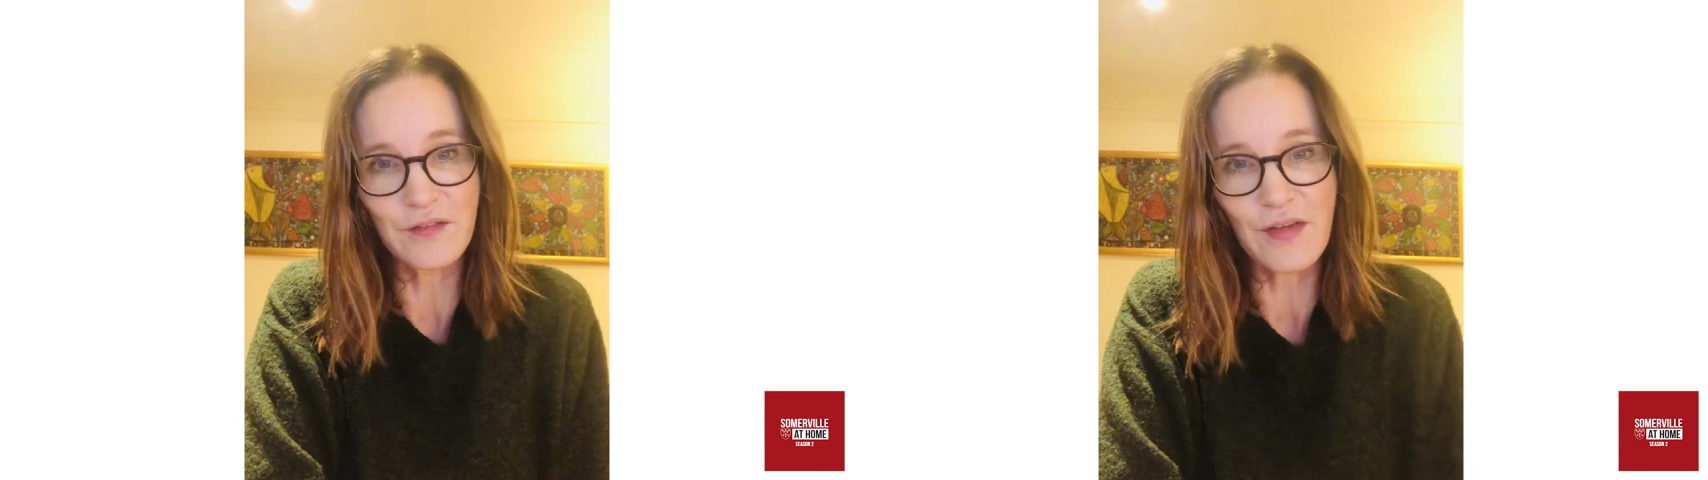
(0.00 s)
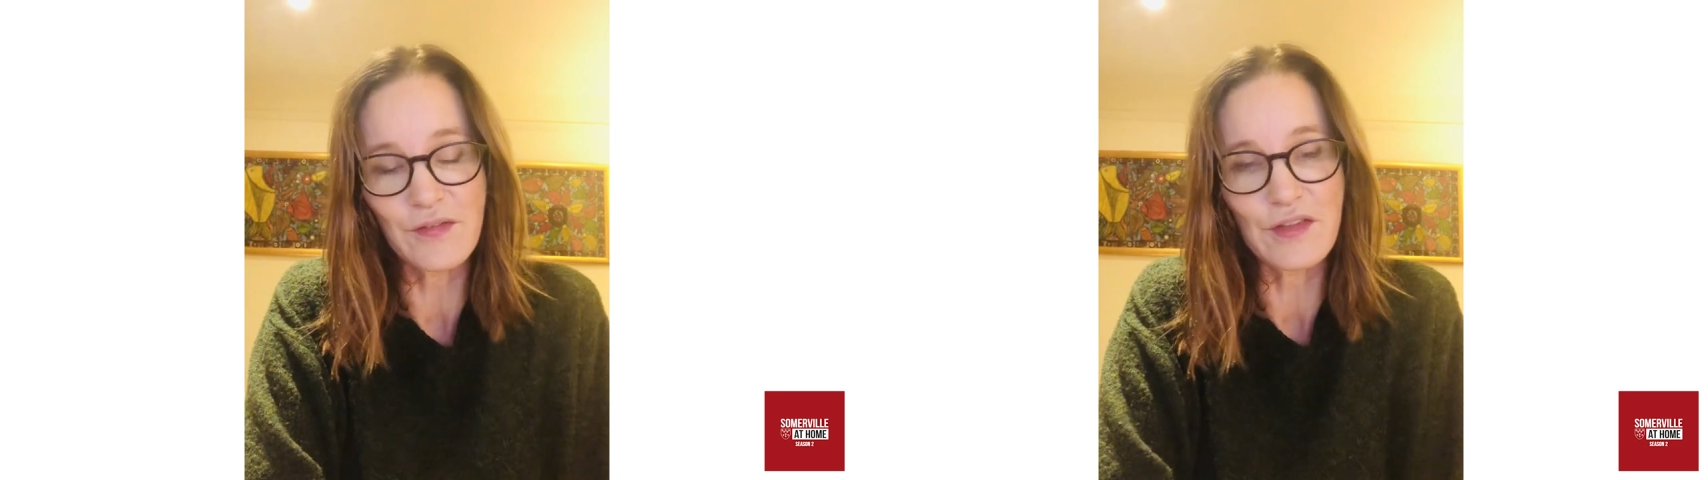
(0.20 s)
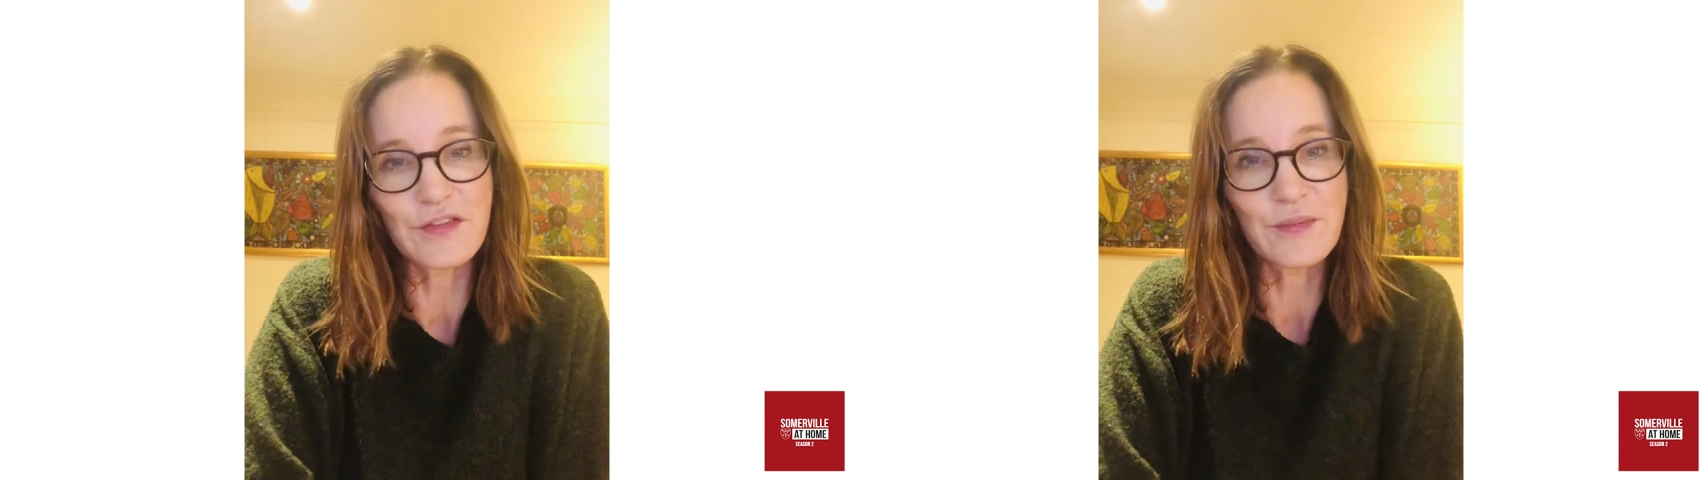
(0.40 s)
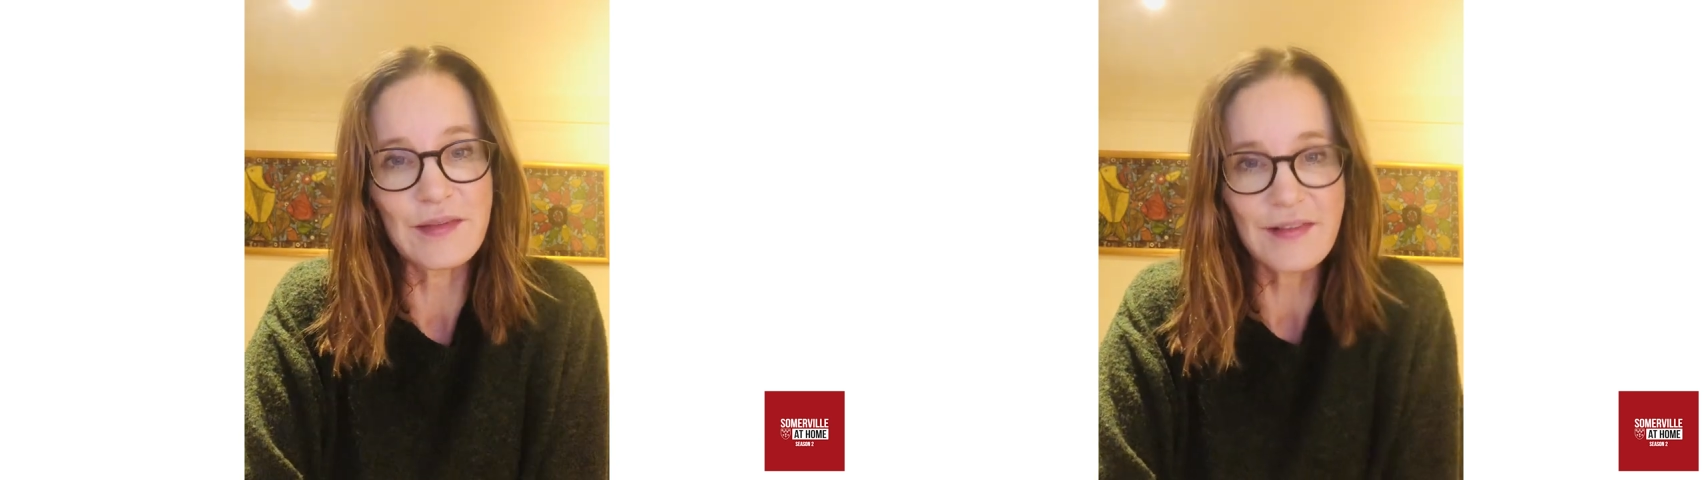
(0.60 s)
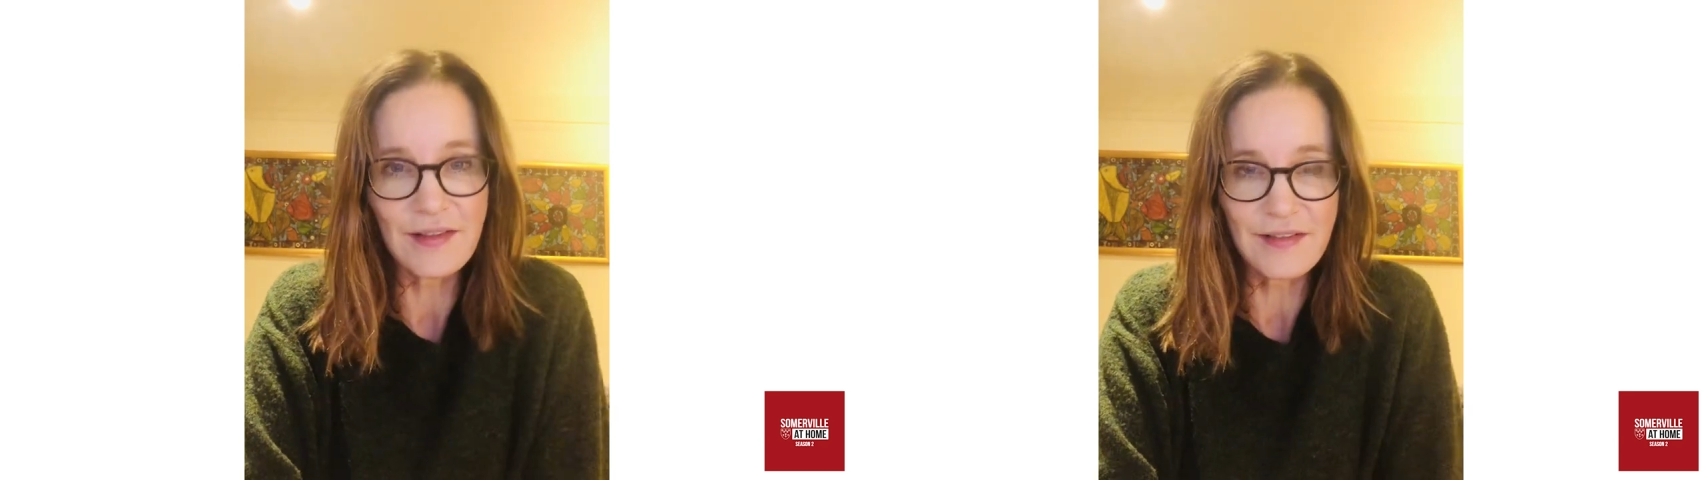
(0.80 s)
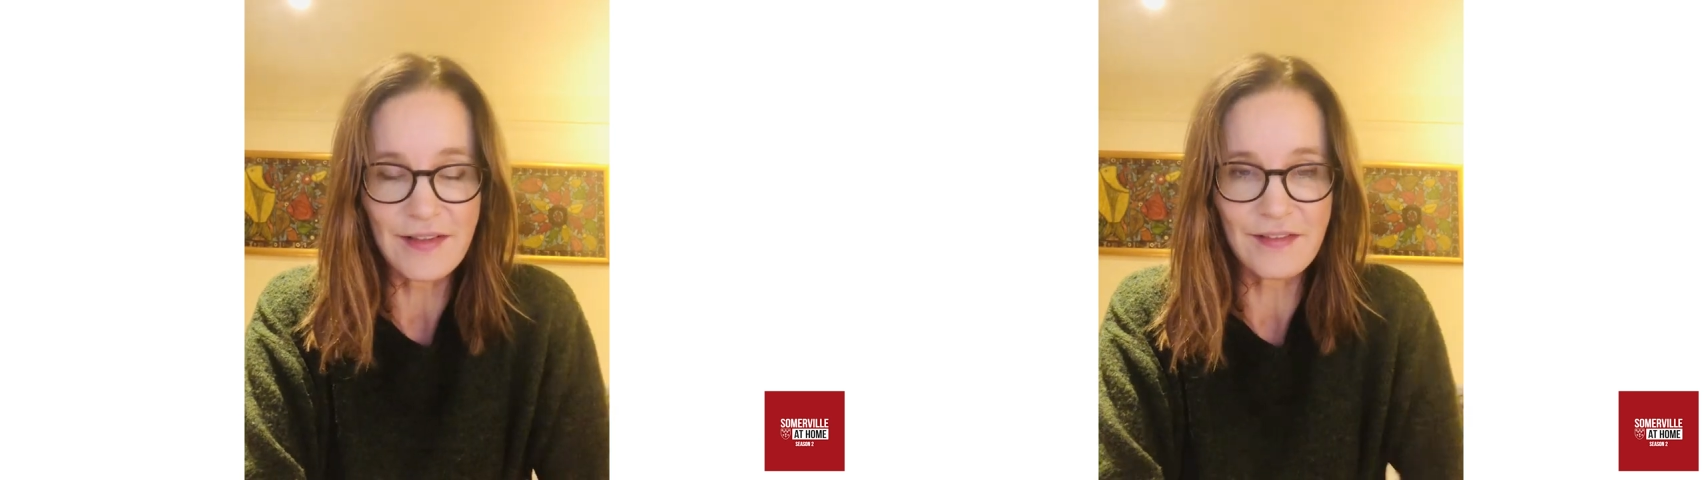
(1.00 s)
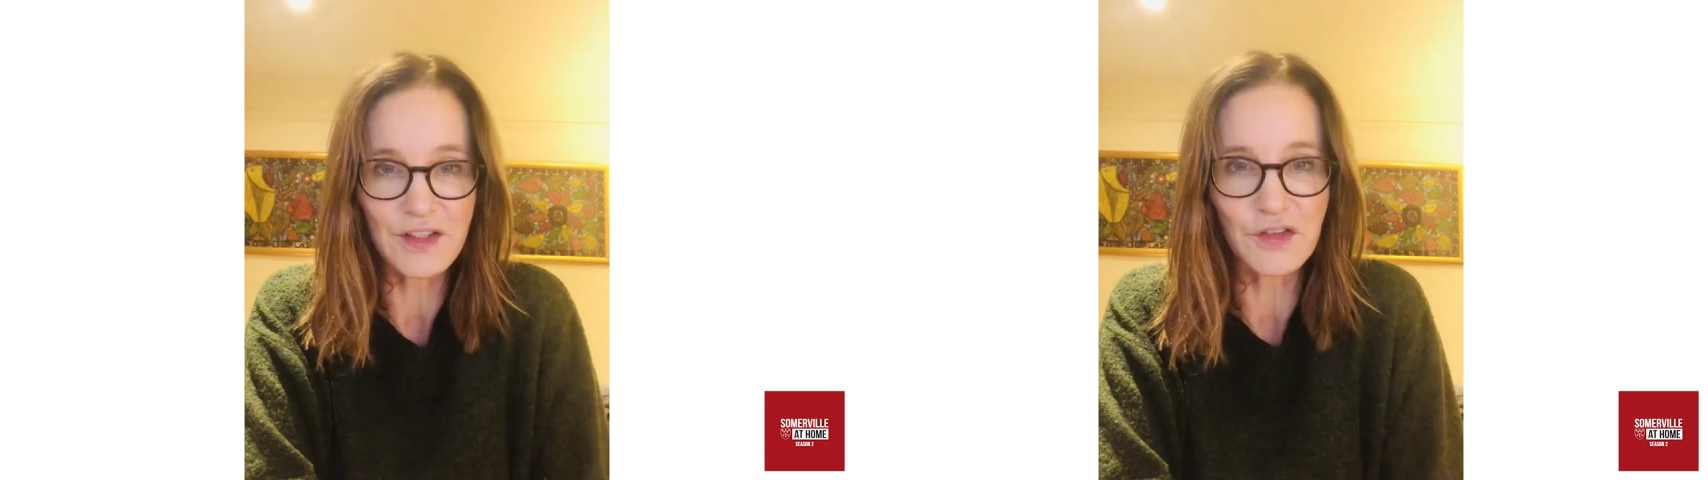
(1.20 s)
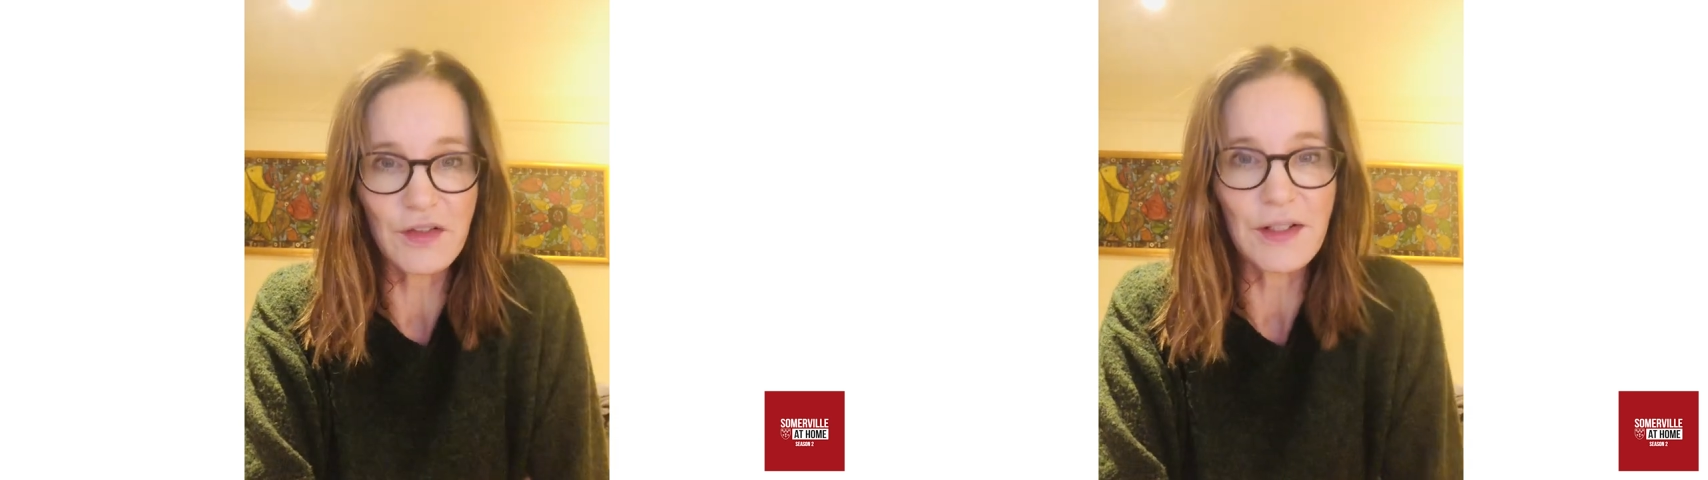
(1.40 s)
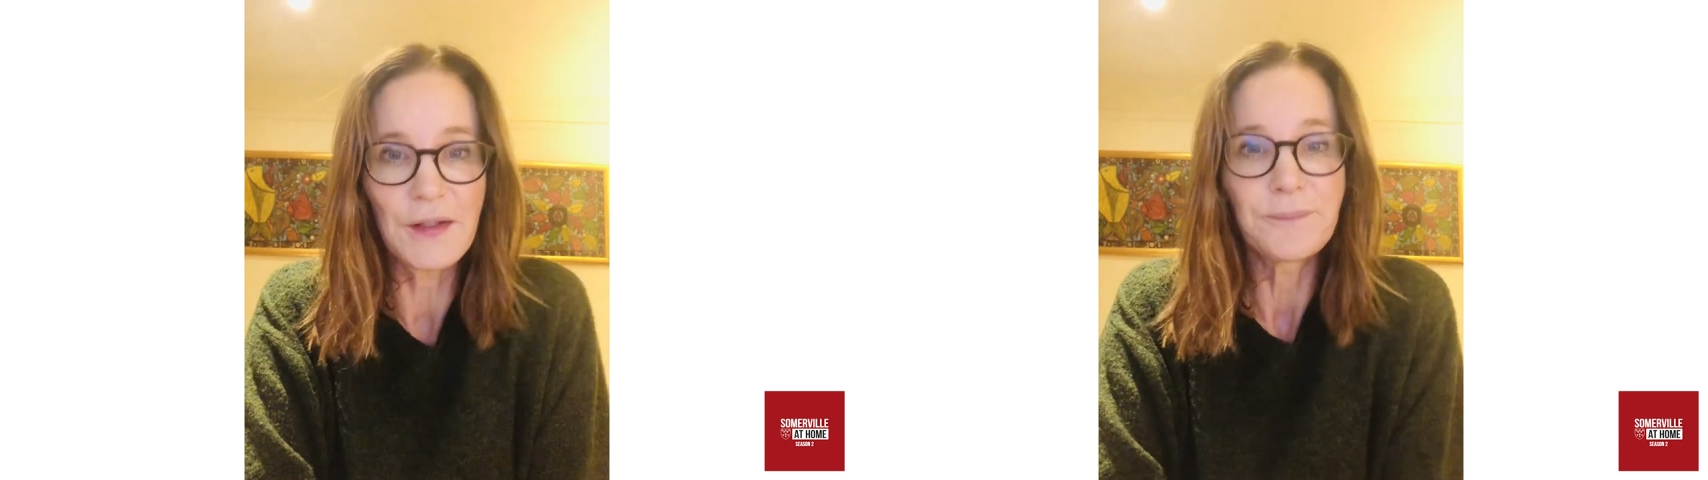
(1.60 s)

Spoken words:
favourites from the 16th century.